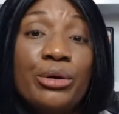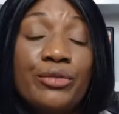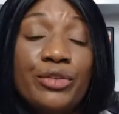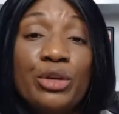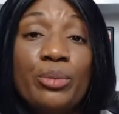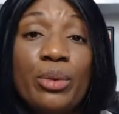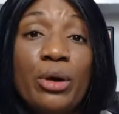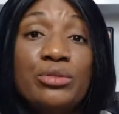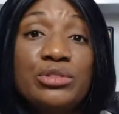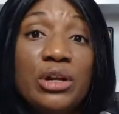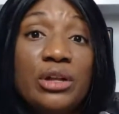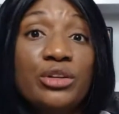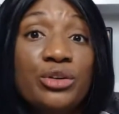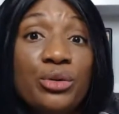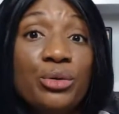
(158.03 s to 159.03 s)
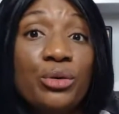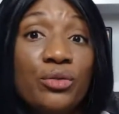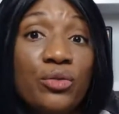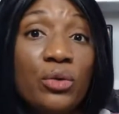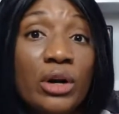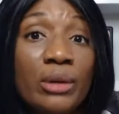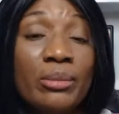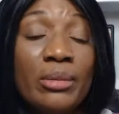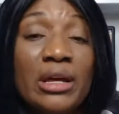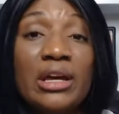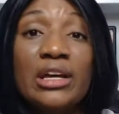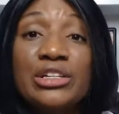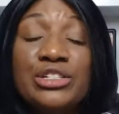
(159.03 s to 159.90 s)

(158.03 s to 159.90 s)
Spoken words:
review posted on the Google form.